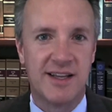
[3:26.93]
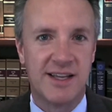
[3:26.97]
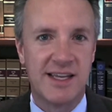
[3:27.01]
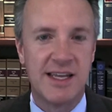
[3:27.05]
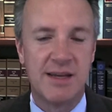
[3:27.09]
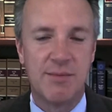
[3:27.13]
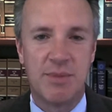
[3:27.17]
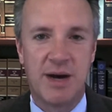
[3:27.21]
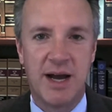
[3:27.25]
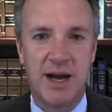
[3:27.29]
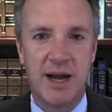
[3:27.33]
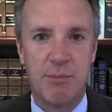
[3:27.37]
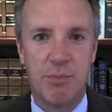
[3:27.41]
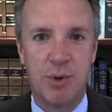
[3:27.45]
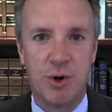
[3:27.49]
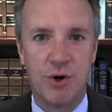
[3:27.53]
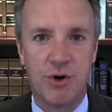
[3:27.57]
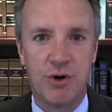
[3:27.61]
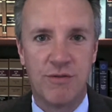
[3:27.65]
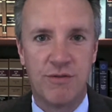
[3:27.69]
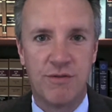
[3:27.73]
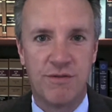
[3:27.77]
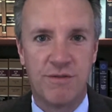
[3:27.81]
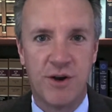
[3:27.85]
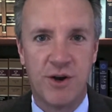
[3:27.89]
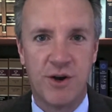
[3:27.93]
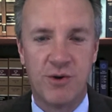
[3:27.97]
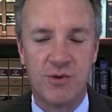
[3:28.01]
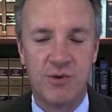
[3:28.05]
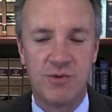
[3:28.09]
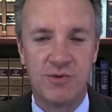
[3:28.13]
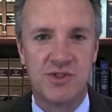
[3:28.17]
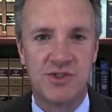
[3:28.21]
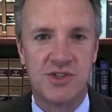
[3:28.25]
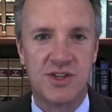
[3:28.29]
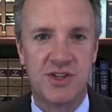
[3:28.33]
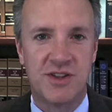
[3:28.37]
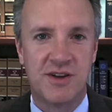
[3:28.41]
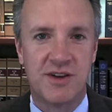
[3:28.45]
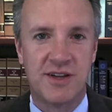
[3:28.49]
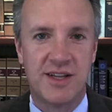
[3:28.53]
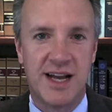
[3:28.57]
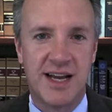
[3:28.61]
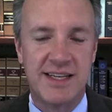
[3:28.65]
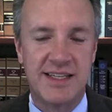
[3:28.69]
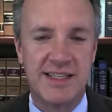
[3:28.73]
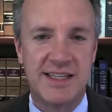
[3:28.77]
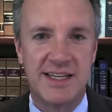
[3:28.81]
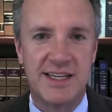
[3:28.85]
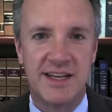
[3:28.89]
he buy burner phones,
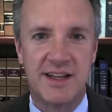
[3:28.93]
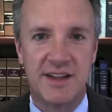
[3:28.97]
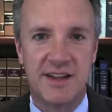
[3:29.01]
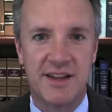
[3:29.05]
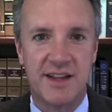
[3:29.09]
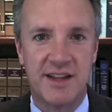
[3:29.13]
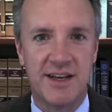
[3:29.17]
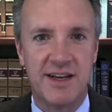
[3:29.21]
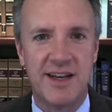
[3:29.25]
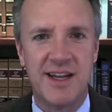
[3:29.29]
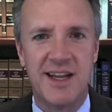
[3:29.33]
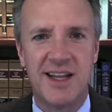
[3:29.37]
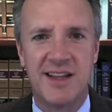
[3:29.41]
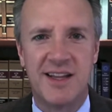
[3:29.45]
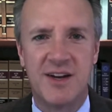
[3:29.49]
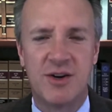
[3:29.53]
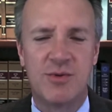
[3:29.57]
the idea that